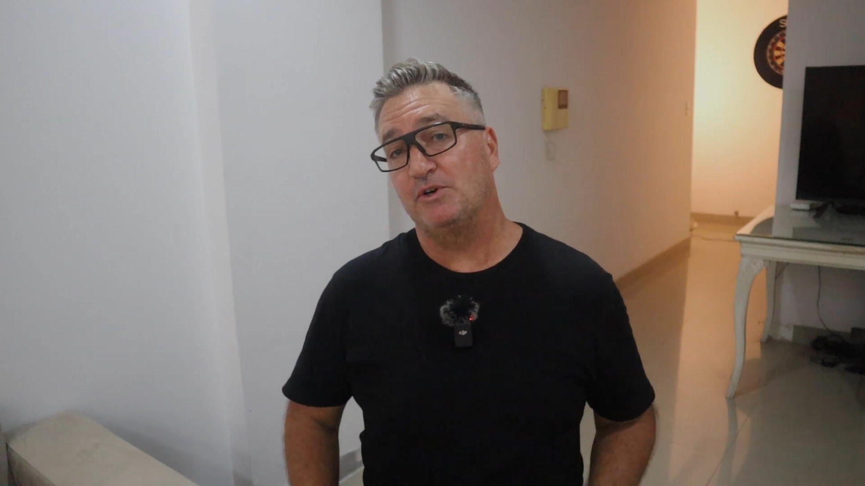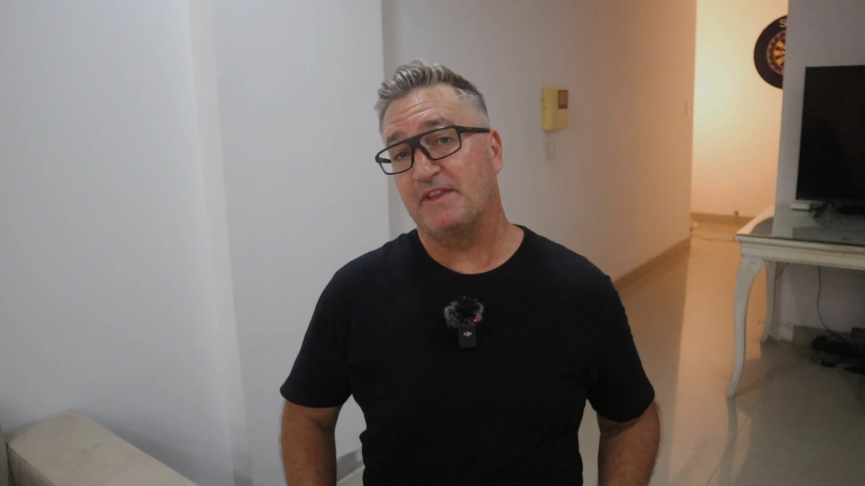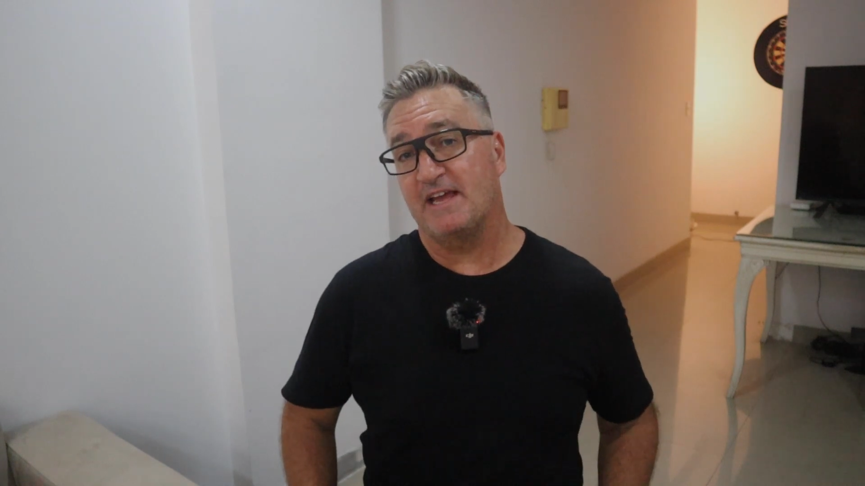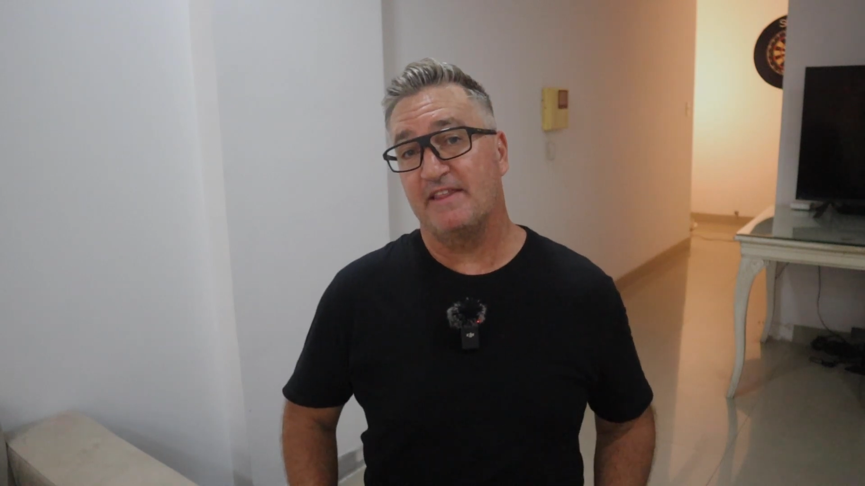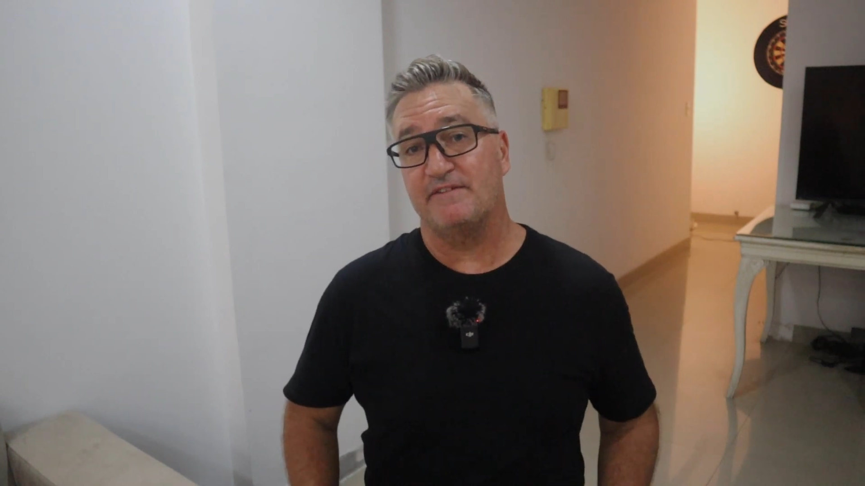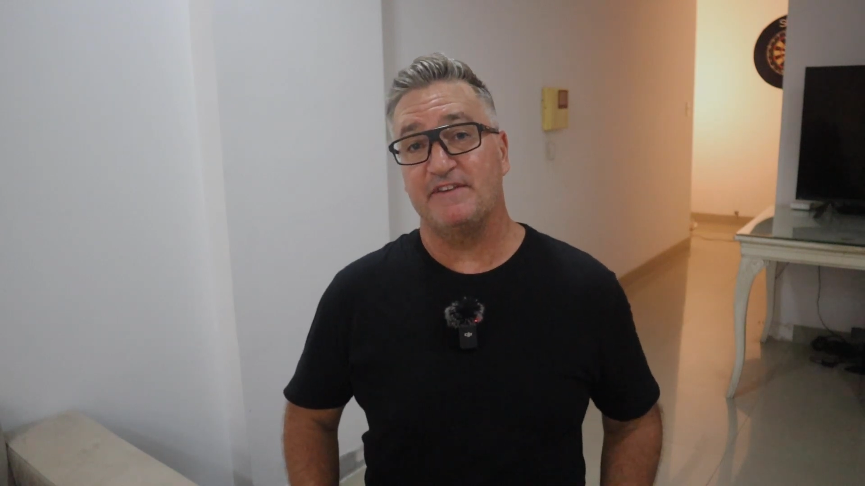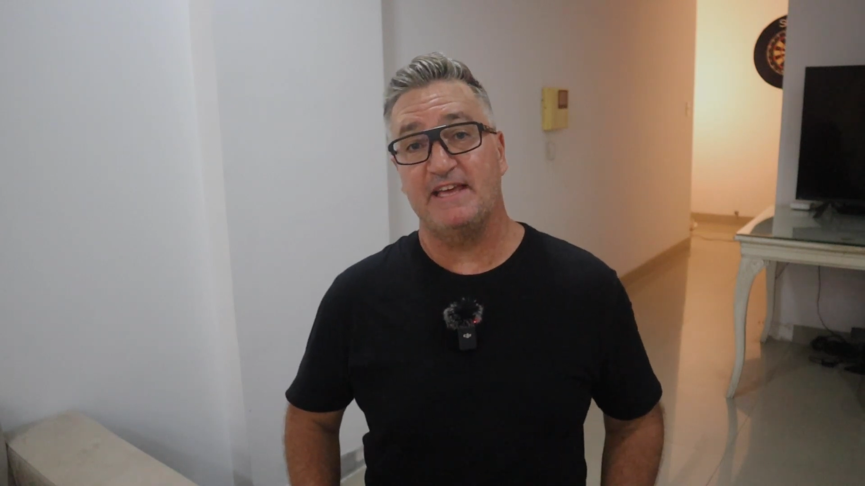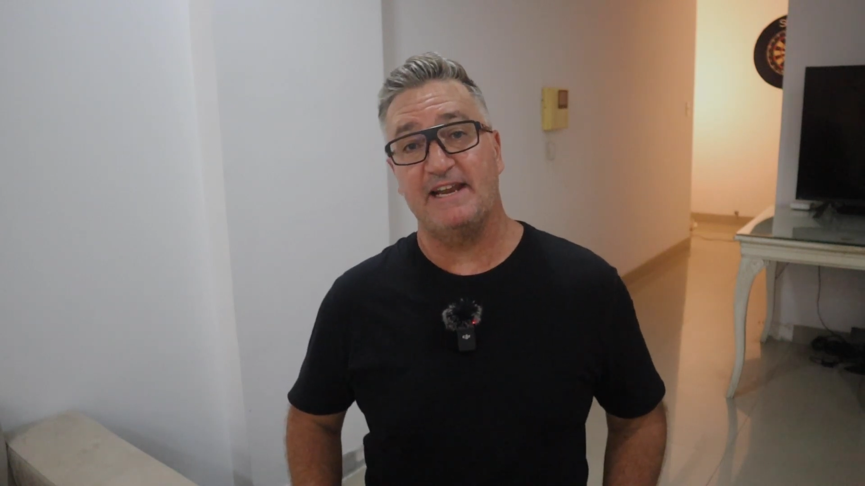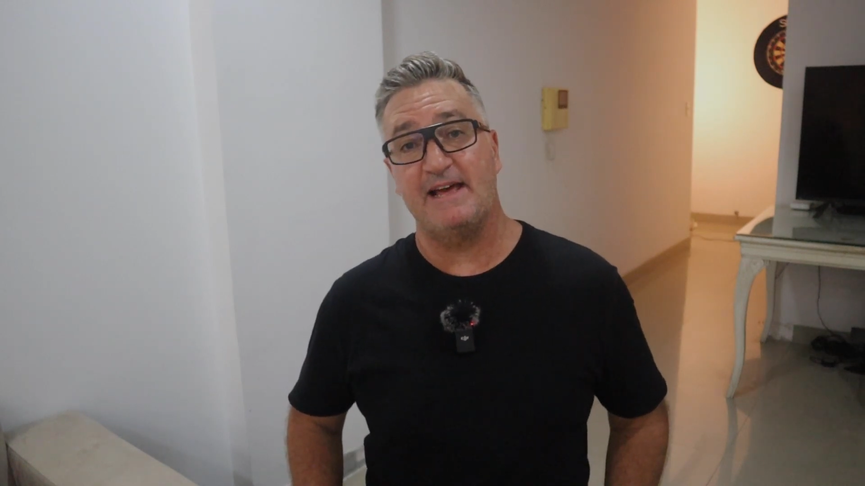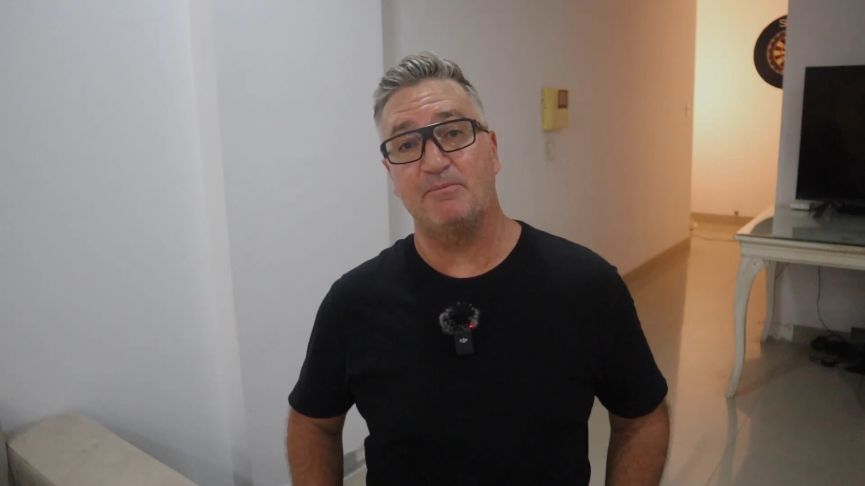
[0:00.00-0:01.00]
all the other
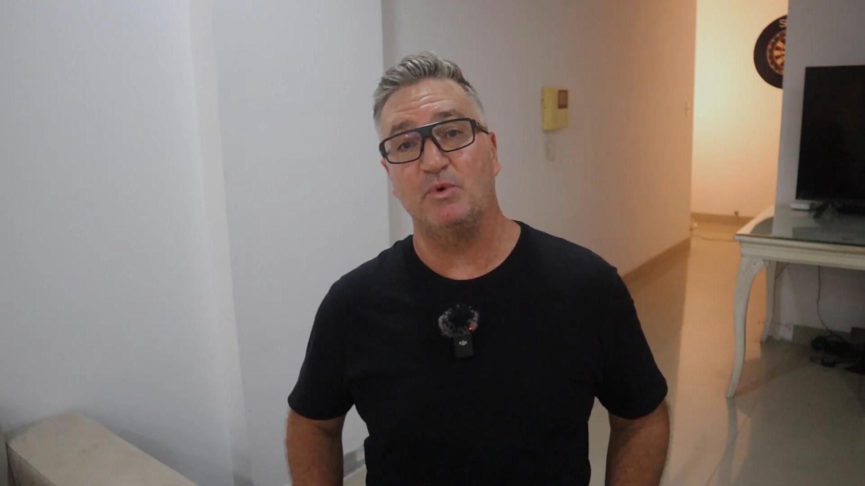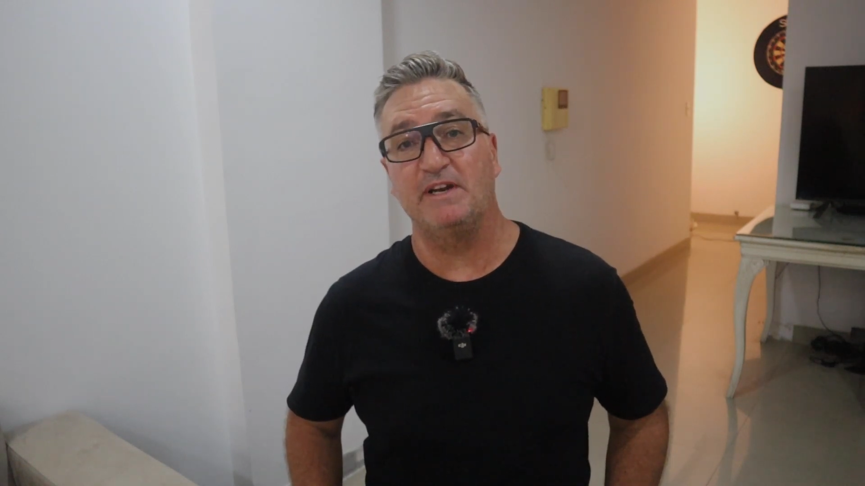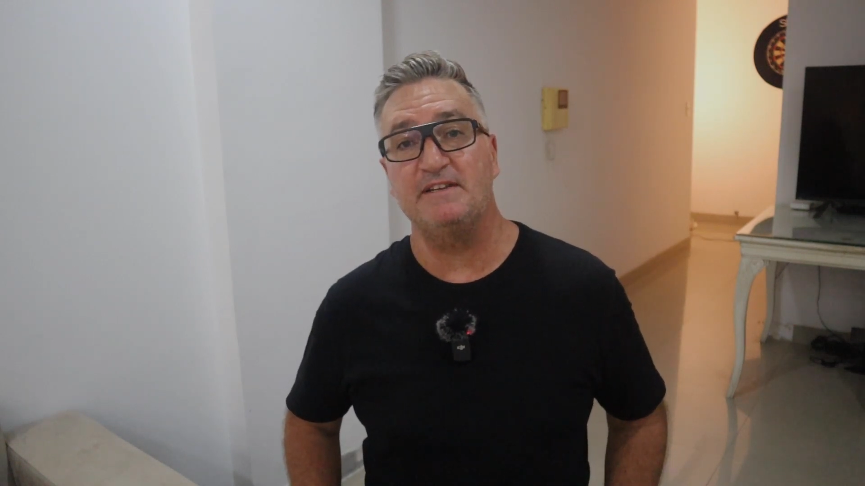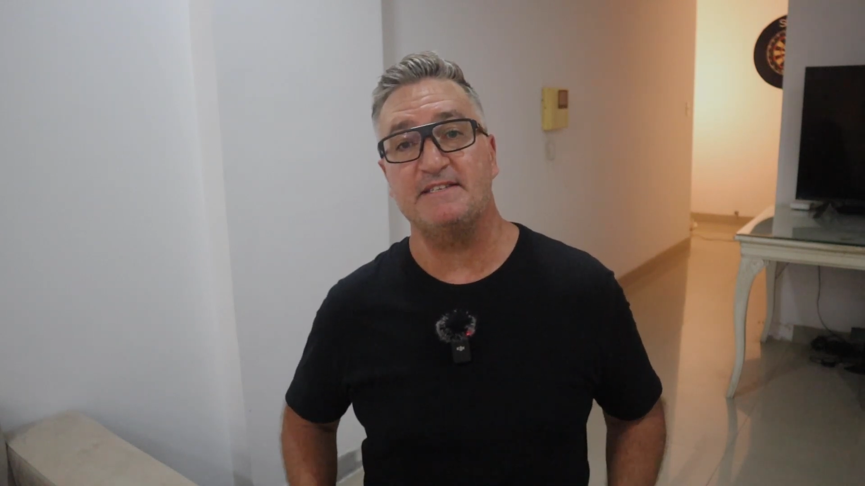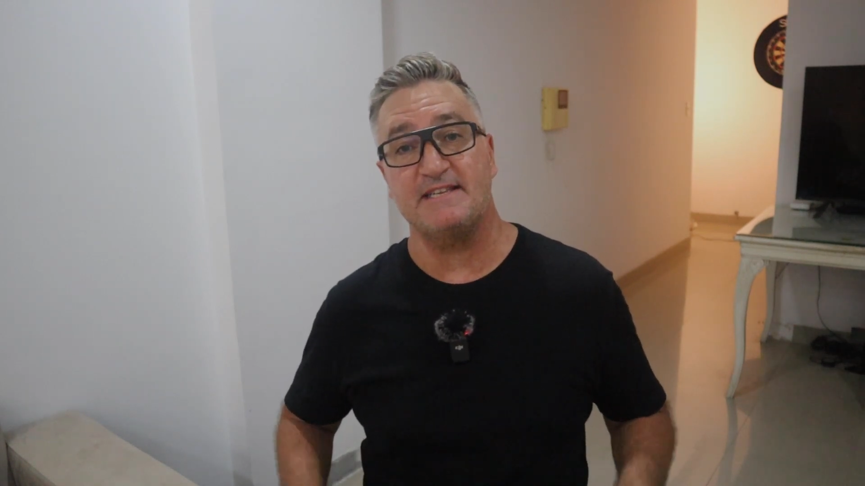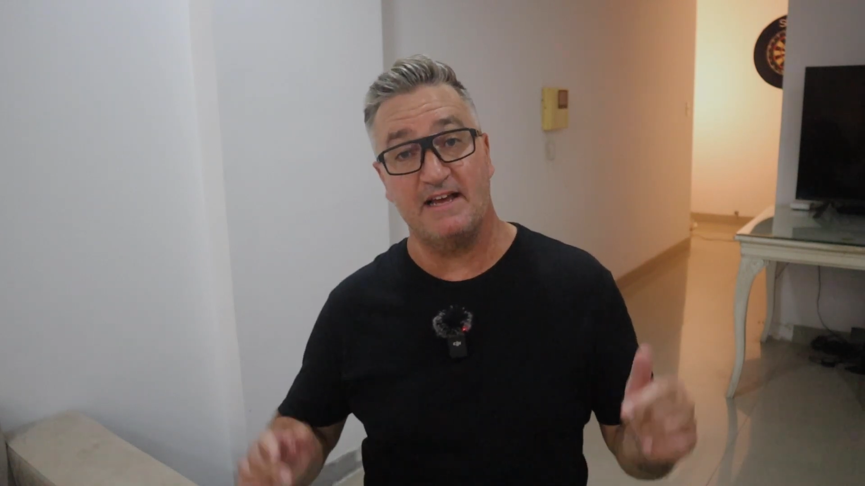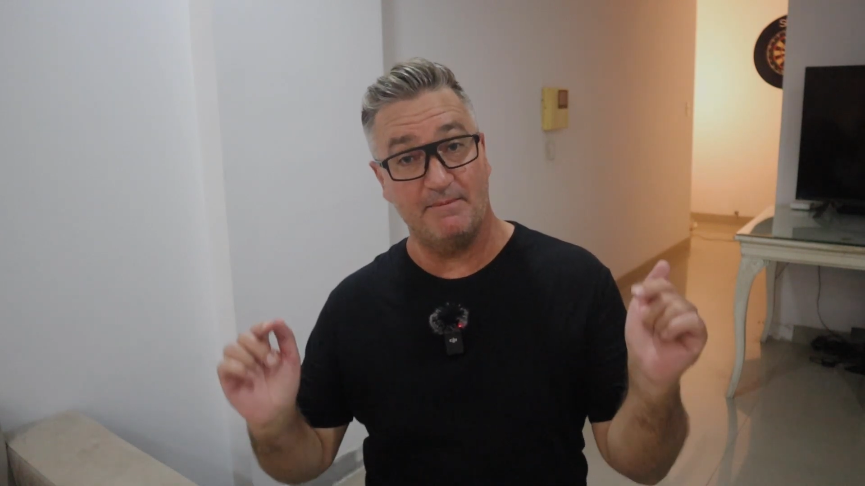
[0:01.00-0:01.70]
Vietnam winners,